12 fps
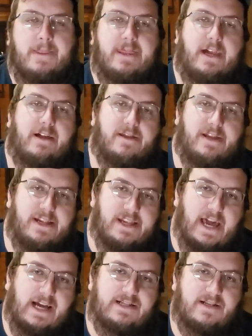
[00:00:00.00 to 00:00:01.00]
Now, the
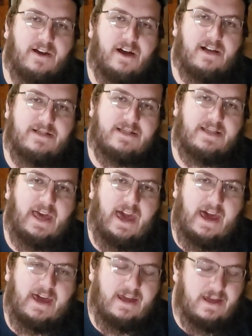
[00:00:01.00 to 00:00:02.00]
next cost
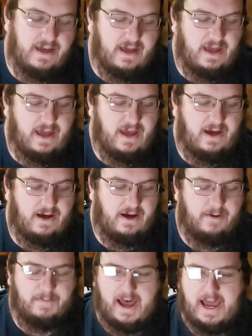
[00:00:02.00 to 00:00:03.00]
that
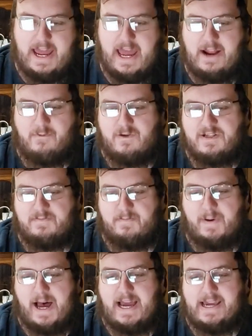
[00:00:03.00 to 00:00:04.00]
um, I had was
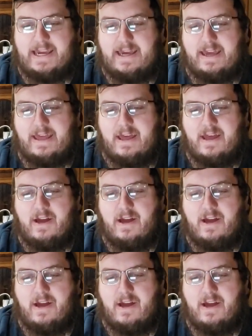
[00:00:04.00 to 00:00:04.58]
buying